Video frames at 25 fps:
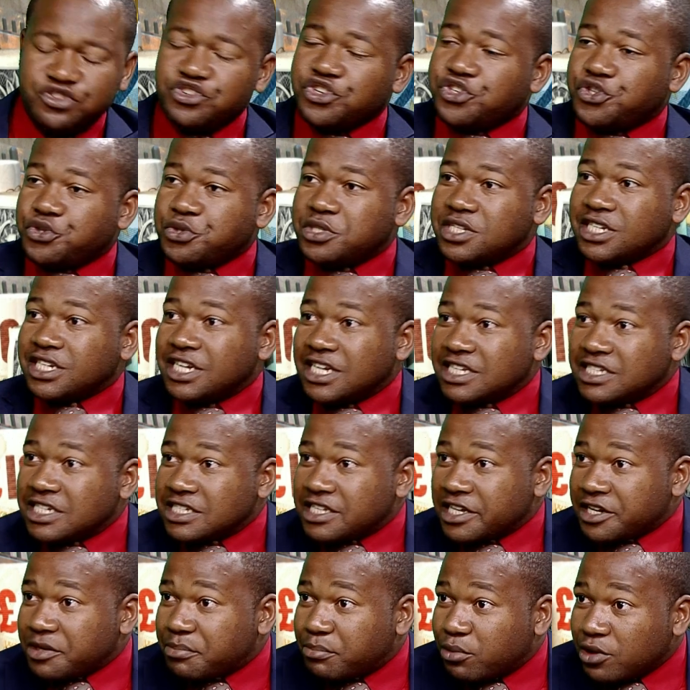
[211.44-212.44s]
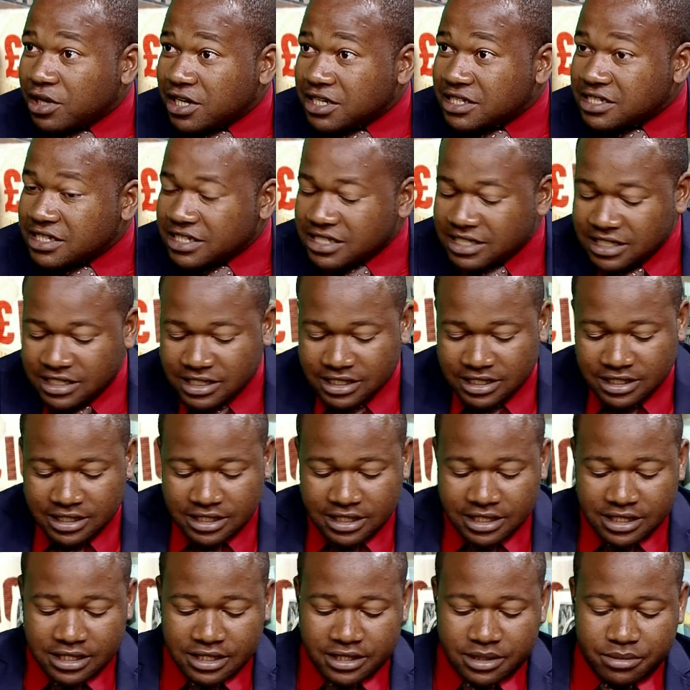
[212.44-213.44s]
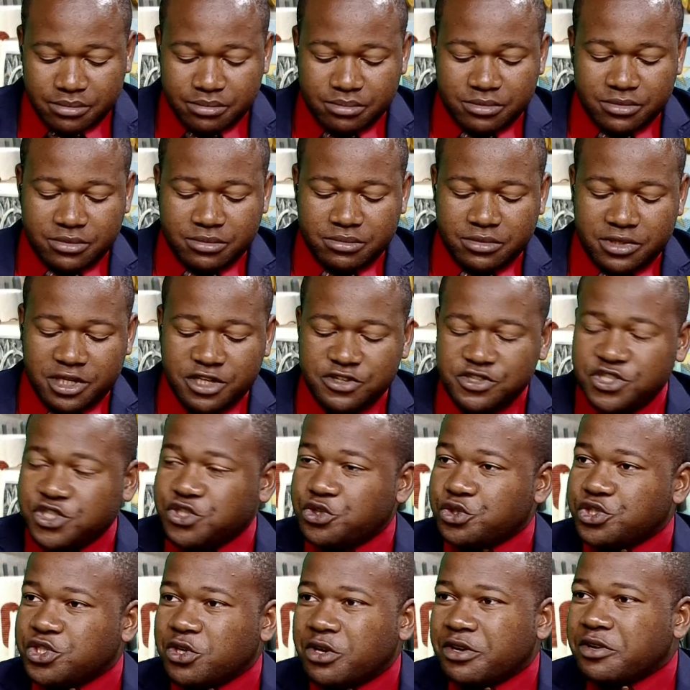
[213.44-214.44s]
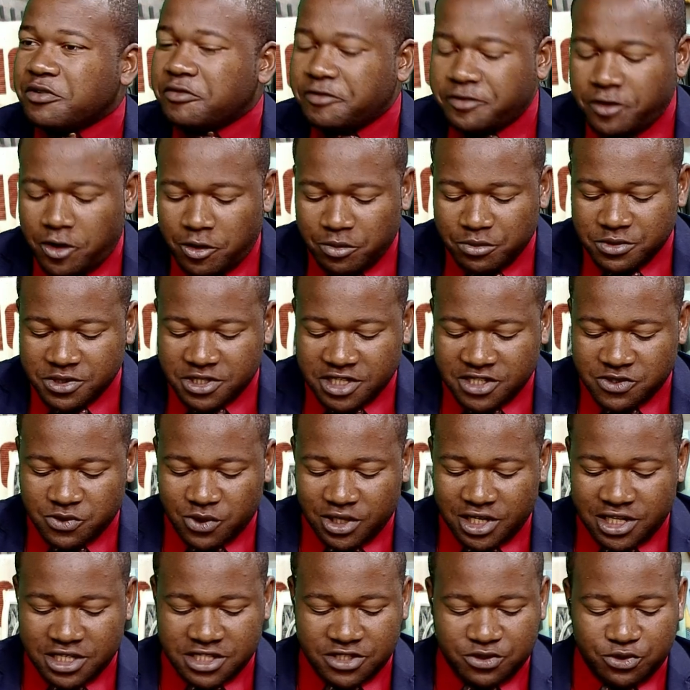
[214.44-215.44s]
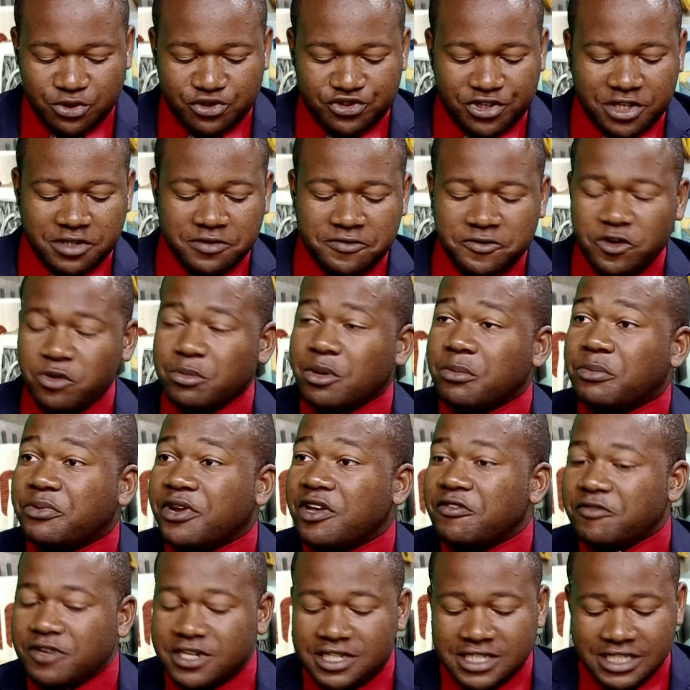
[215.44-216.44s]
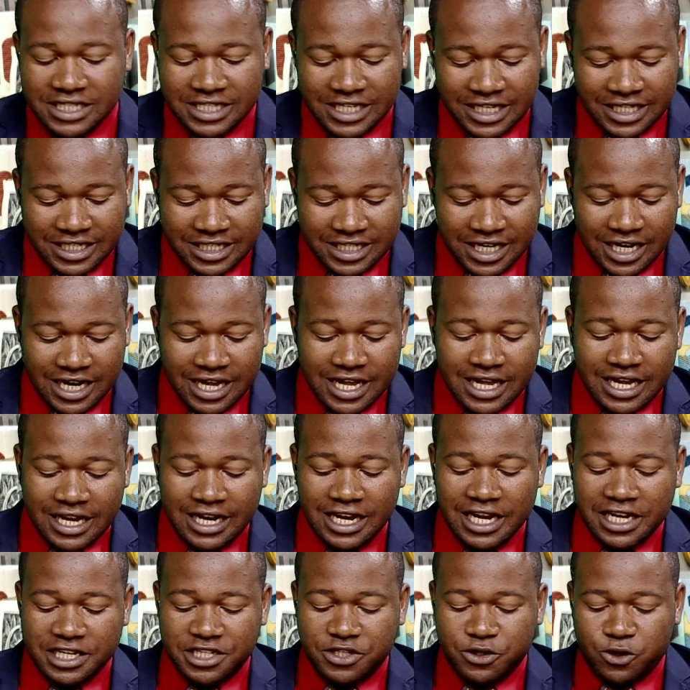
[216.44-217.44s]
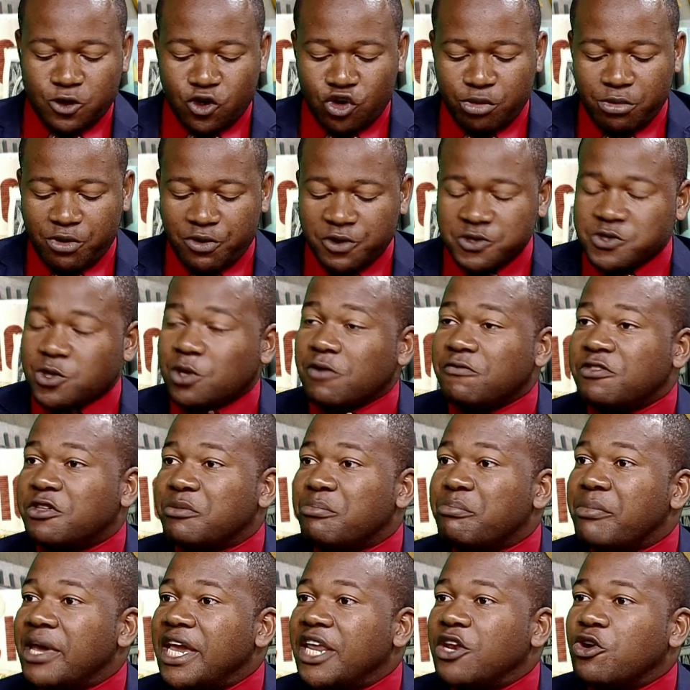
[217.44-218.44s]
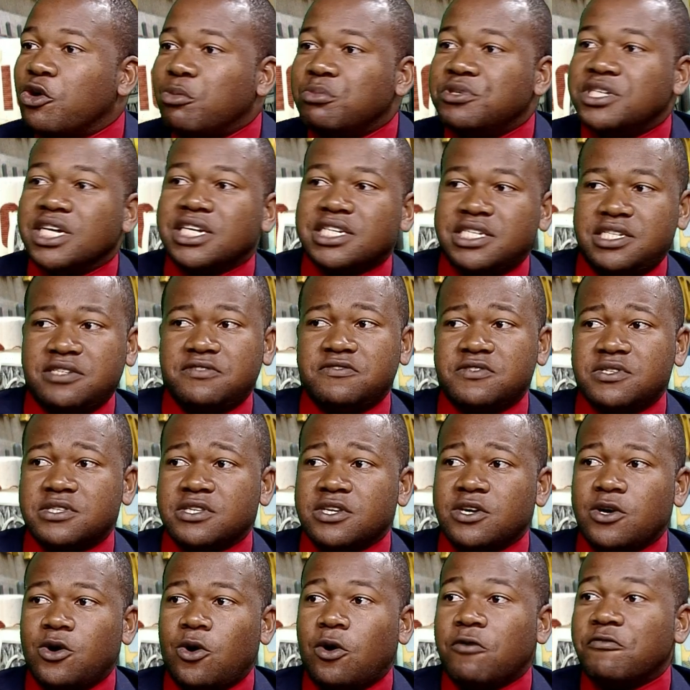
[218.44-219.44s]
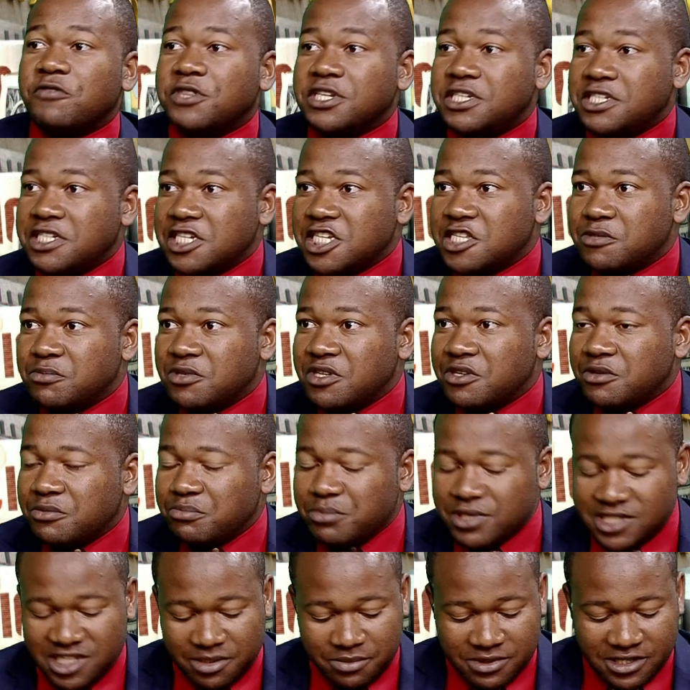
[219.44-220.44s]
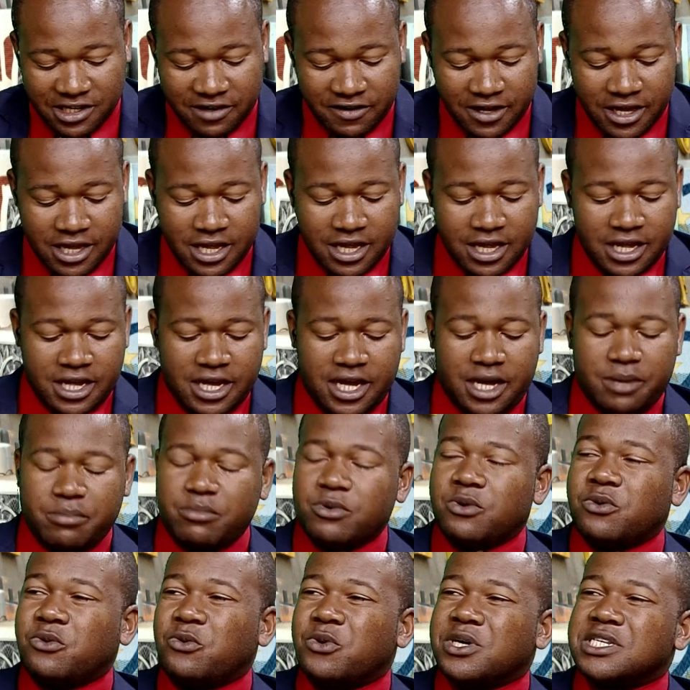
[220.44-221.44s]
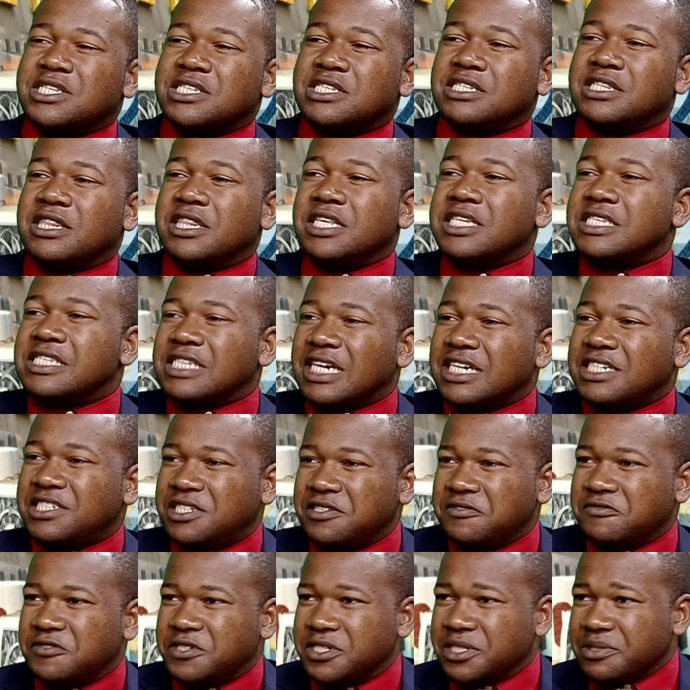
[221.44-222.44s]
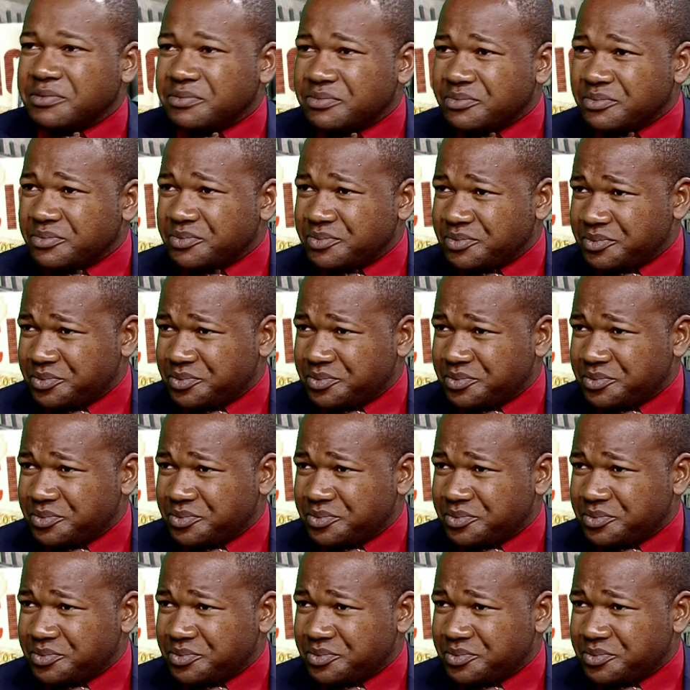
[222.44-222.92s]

Introducing necessary policies, institutional reforms, as well as to transform a private sector-led economy was one of the main objectives of the TSP, Mr. Mseve. Was this achieved?